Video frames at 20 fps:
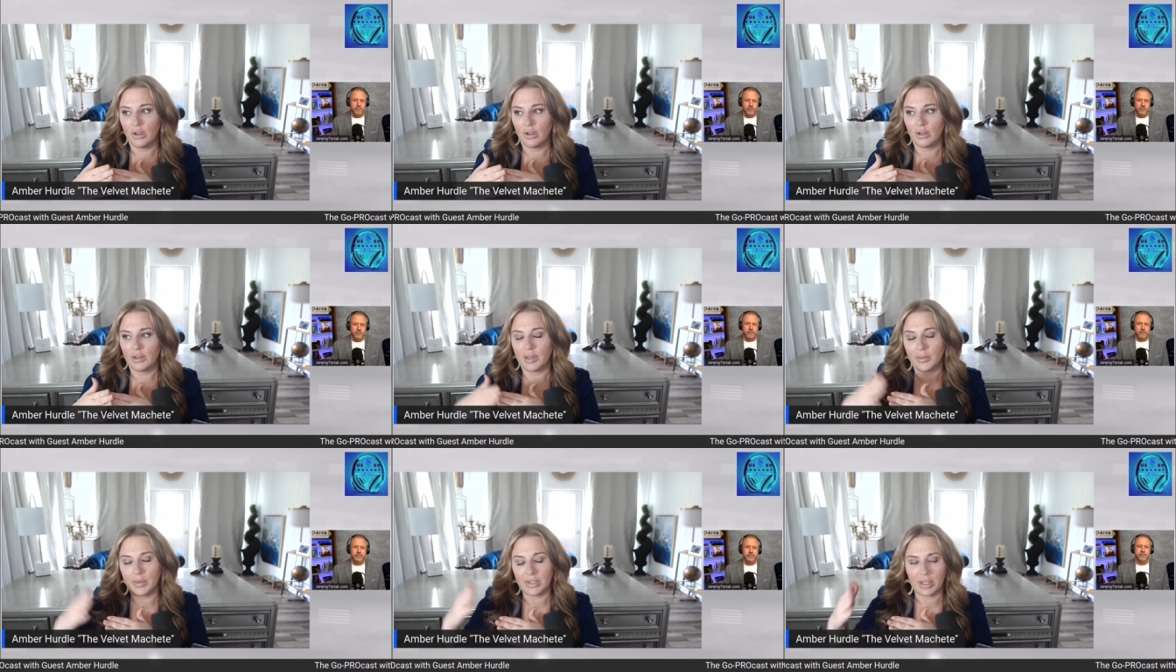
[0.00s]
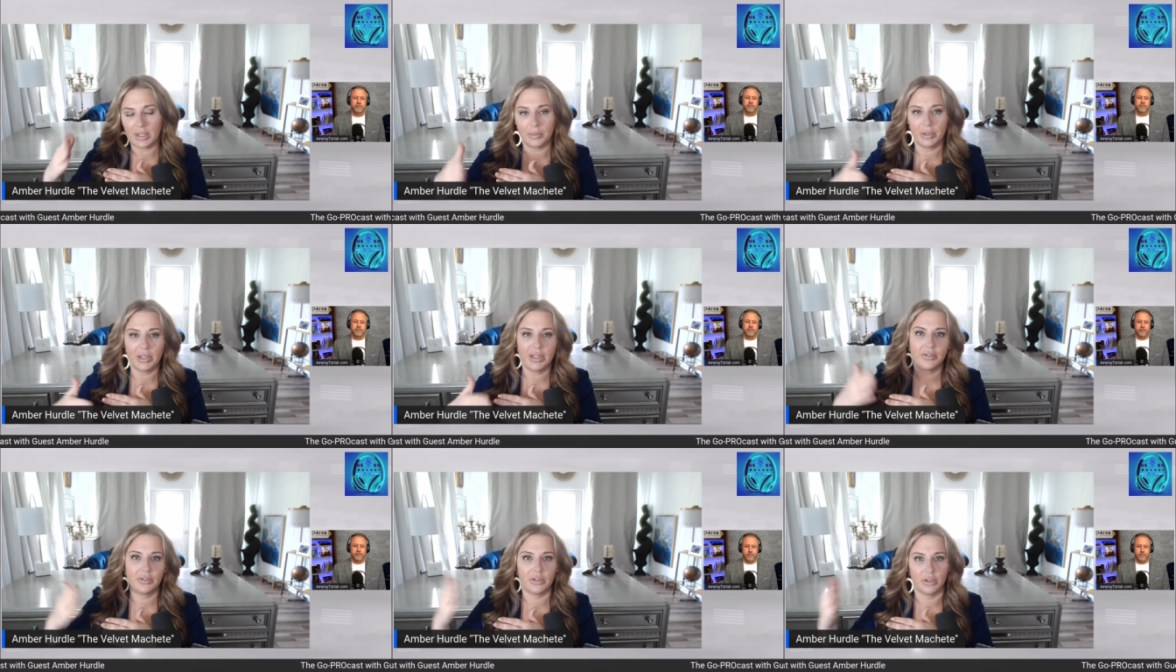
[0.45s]
limiting
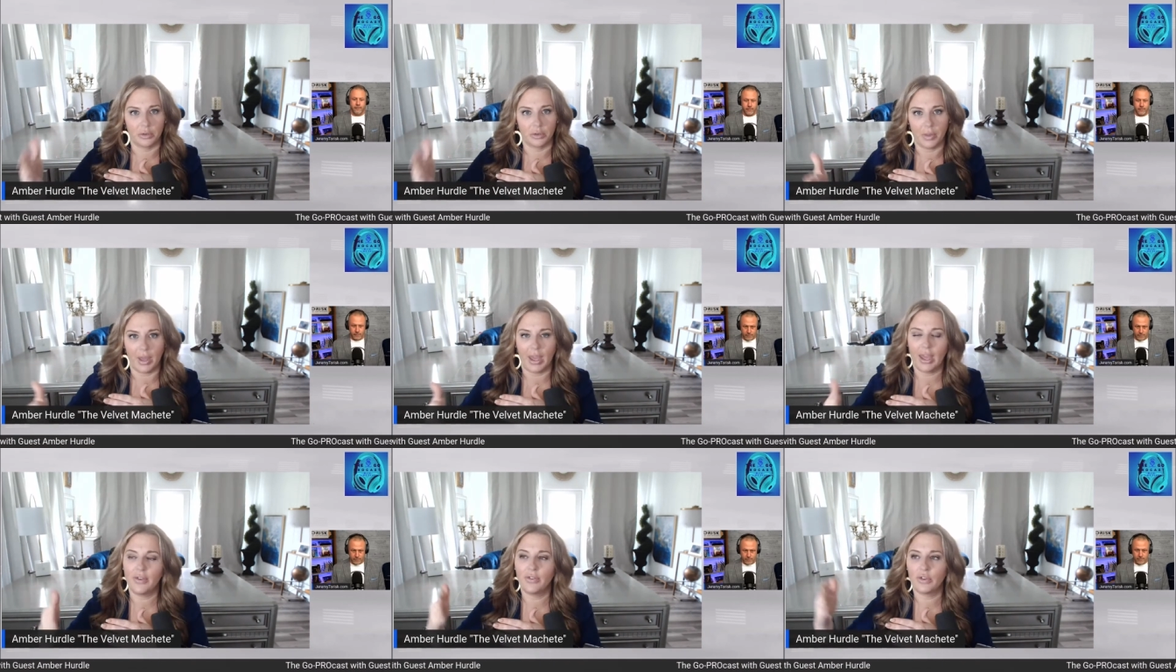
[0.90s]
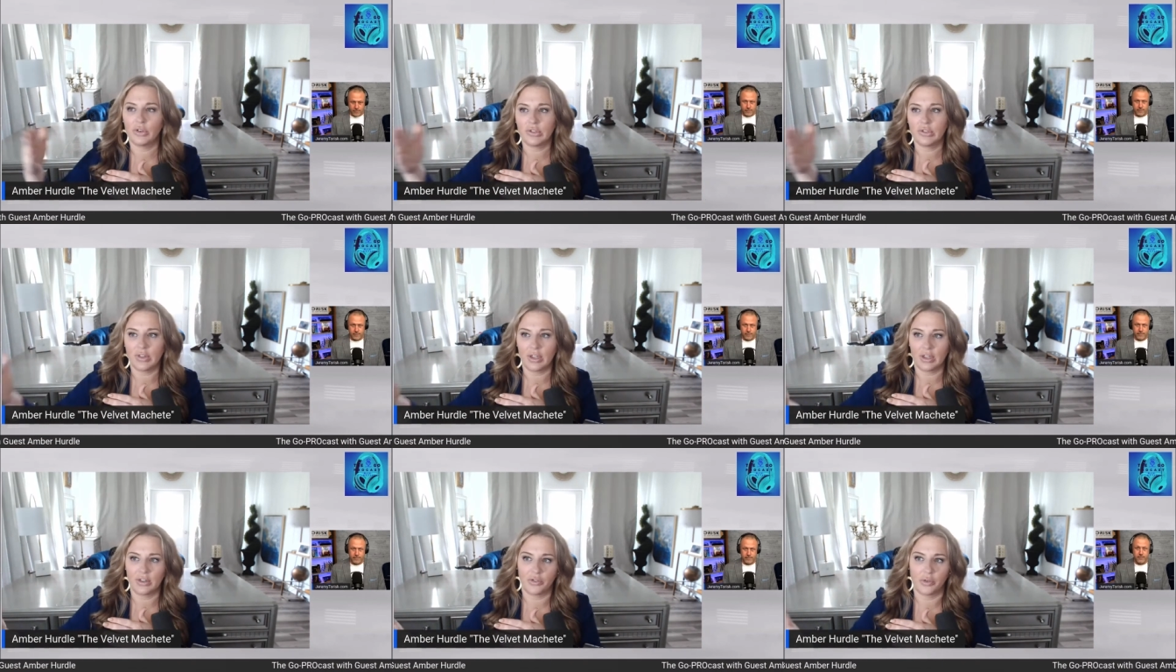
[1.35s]
beliefs, learned behaviors,
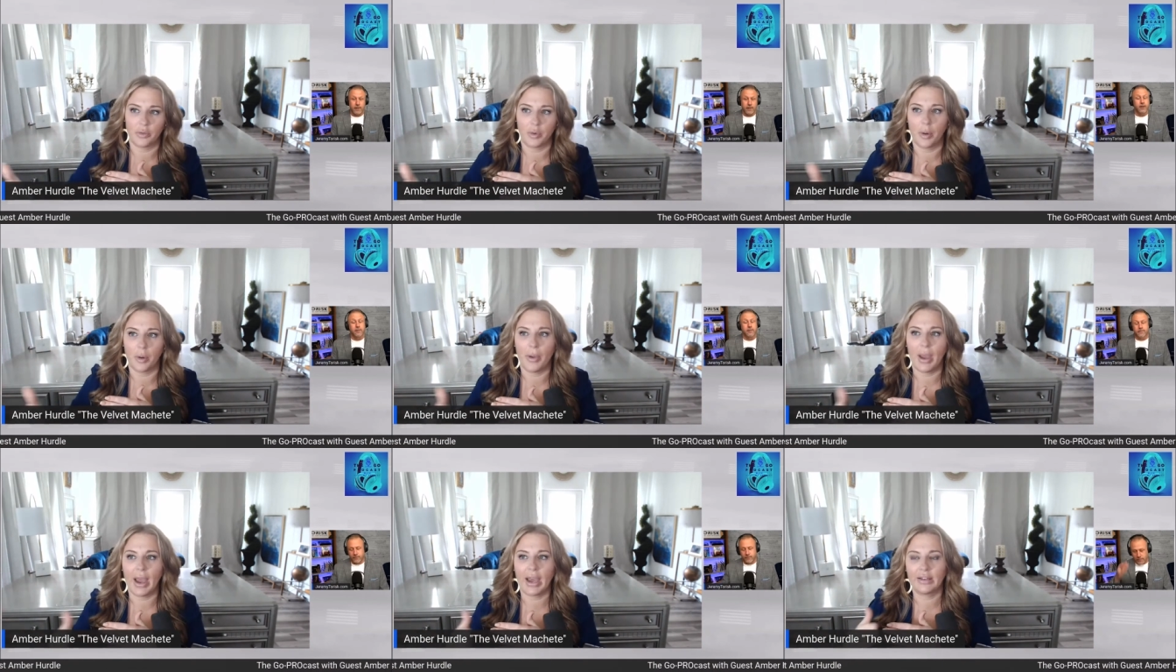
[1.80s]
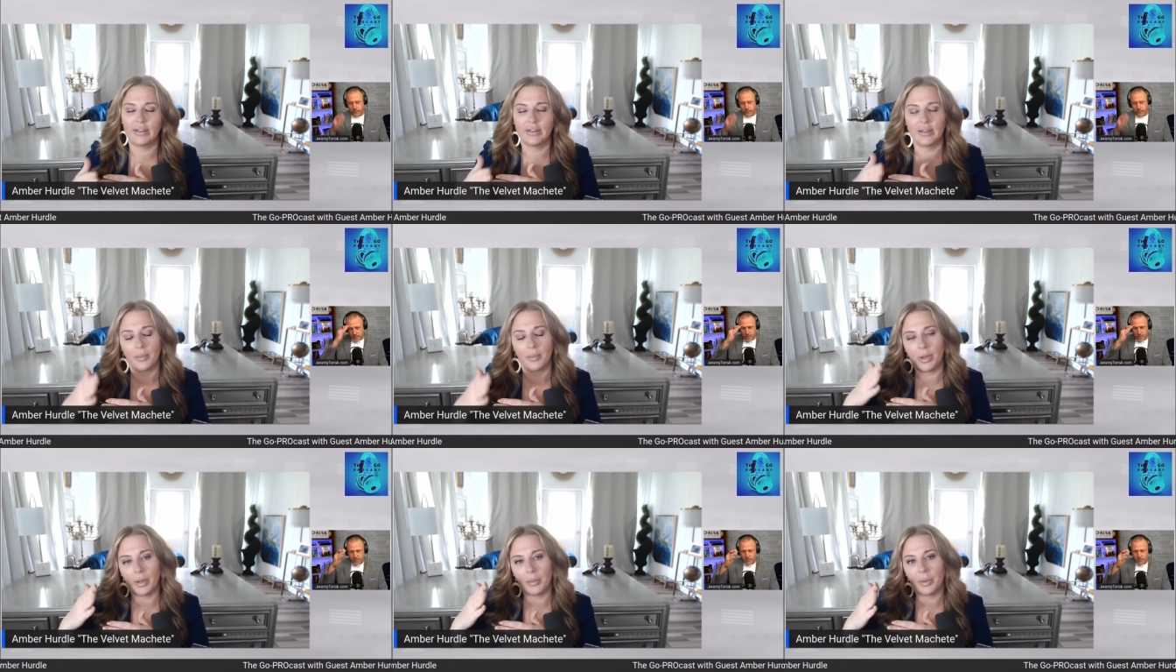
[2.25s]
things from our past
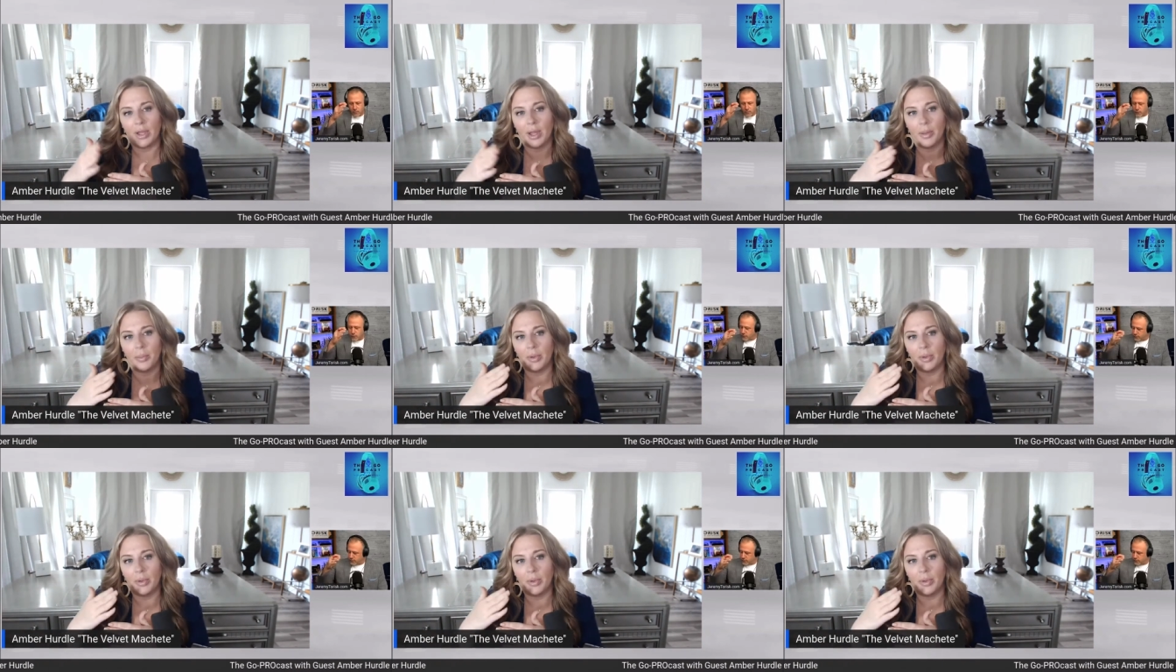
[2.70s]
that bubble up.